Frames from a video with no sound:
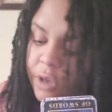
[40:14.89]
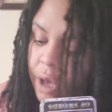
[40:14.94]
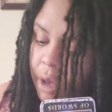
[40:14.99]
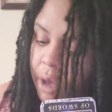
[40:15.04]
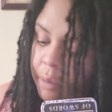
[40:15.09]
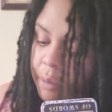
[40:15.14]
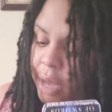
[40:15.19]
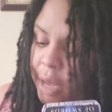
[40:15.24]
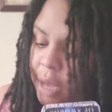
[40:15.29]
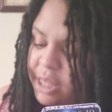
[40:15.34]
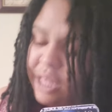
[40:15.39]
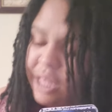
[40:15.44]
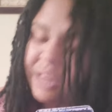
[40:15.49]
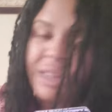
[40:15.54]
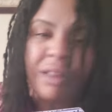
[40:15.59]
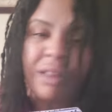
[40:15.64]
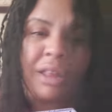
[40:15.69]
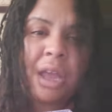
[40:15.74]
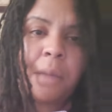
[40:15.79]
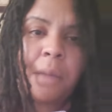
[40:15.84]
I think
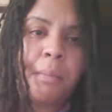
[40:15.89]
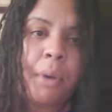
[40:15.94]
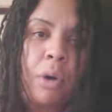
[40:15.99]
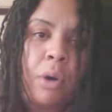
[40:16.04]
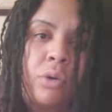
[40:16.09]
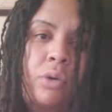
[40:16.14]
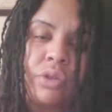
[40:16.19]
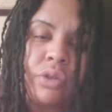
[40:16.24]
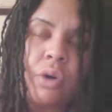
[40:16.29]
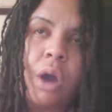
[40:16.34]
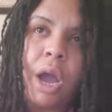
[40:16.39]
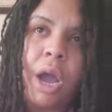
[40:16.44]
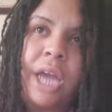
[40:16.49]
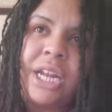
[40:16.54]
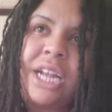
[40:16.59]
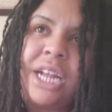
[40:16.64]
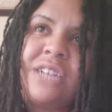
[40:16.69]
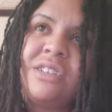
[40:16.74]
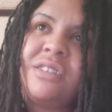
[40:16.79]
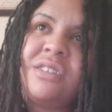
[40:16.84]
that they both are.
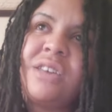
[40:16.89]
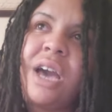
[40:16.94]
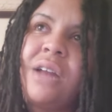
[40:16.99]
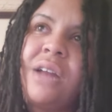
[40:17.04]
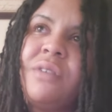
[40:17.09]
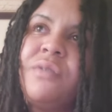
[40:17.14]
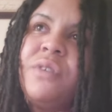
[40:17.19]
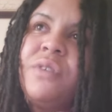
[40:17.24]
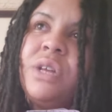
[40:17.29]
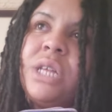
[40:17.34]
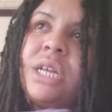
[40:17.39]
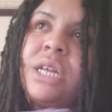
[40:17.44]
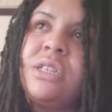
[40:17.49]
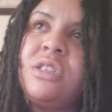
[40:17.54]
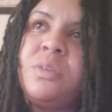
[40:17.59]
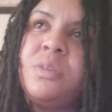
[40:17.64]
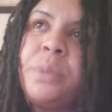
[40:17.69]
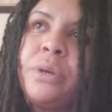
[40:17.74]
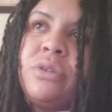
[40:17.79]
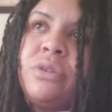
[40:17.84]
And I just kind of feel like
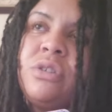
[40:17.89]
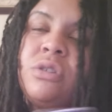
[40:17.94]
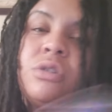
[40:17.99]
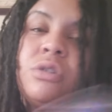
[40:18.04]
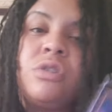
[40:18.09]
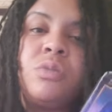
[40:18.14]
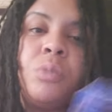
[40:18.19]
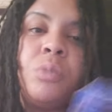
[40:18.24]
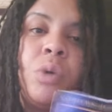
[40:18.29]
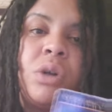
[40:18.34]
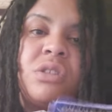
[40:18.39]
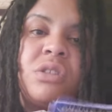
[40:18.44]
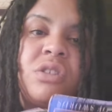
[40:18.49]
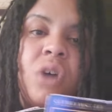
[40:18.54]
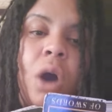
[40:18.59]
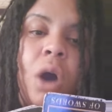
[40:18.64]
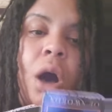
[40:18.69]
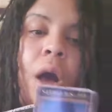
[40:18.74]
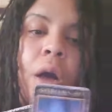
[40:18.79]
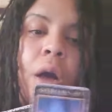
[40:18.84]
this person is more
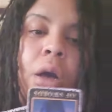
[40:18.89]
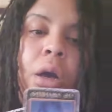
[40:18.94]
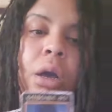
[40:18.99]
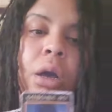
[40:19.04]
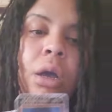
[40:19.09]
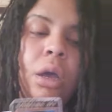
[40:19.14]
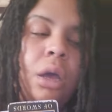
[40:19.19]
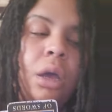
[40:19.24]
talk